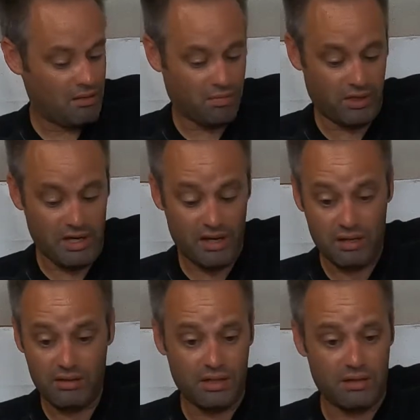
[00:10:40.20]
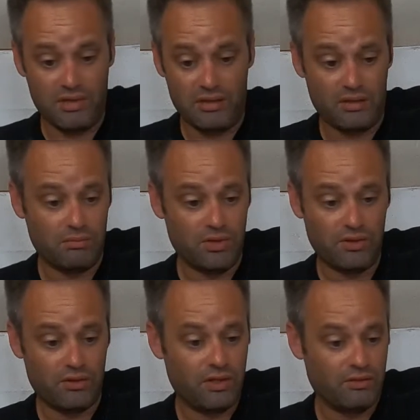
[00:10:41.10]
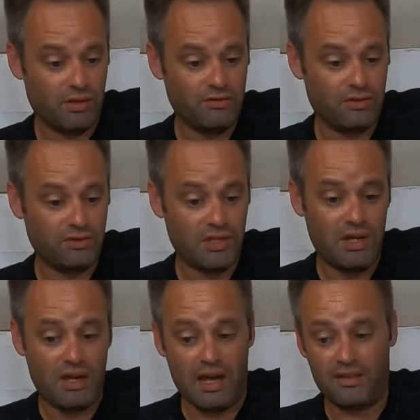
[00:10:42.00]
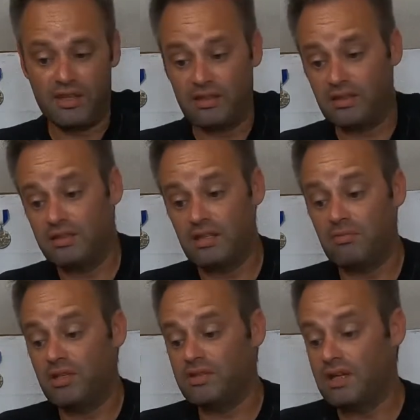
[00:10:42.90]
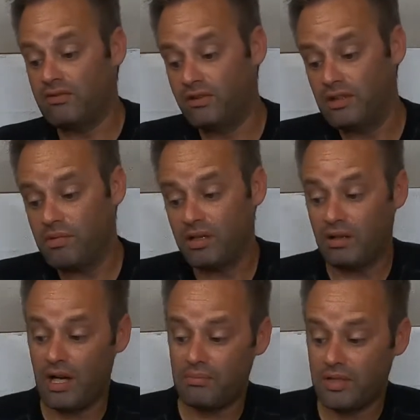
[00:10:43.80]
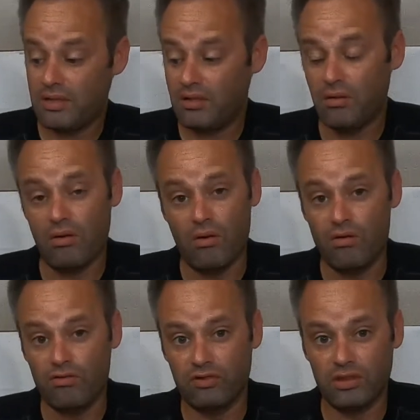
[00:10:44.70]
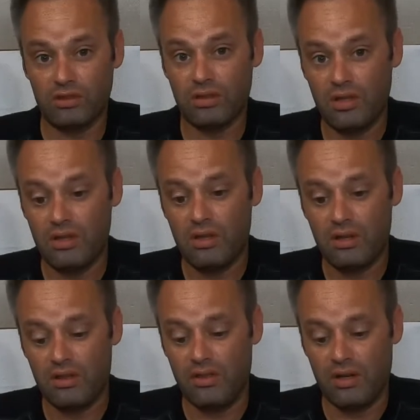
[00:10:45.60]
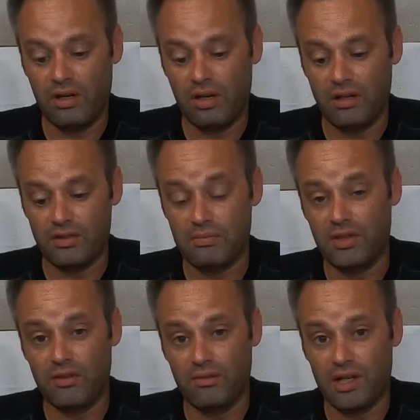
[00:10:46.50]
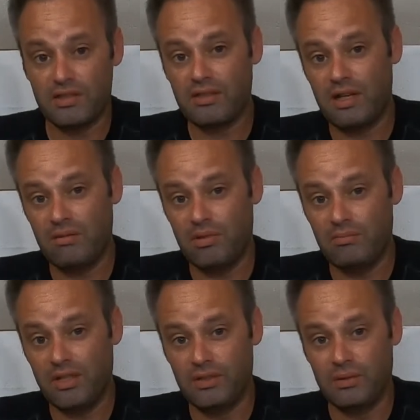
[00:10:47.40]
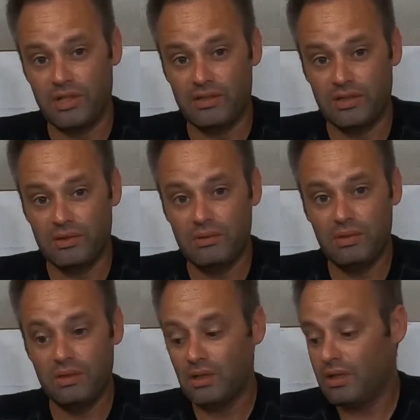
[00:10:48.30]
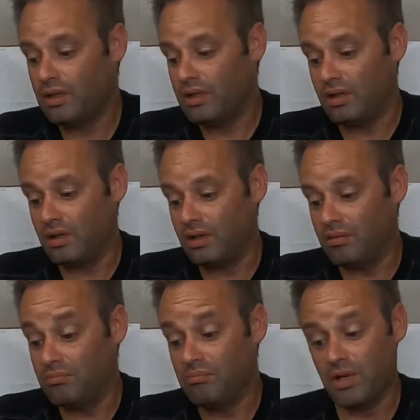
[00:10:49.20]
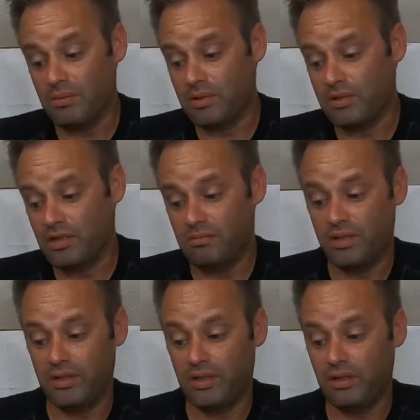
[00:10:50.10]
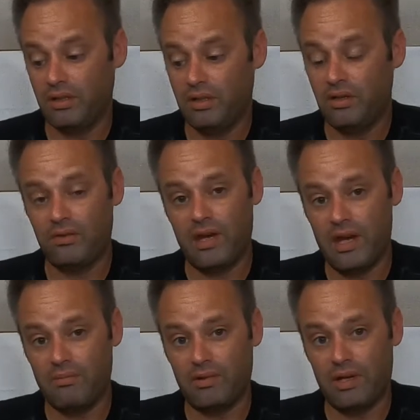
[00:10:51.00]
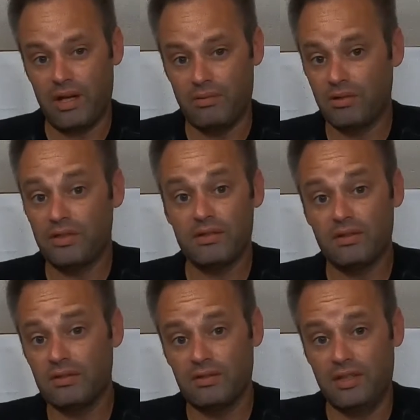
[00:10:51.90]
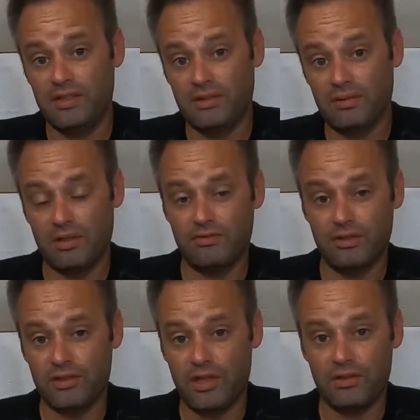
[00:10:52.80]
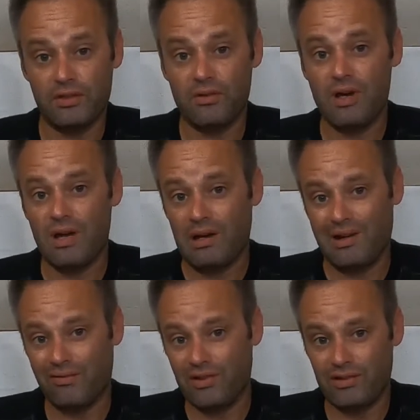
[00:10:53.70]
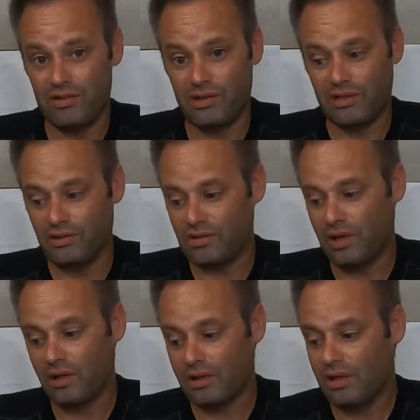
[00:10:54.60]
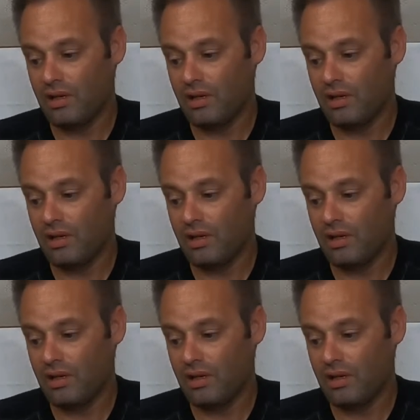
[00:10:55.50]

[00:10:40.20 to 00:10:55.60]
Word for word: but yeah, I mean, they're both great rifles. I think the Tippmann is definitely a better option over the Smith & Wesson M&P-22 um, my personal opinion. The Hammer Hammerli's, decent rifles also. However, their triggers suck.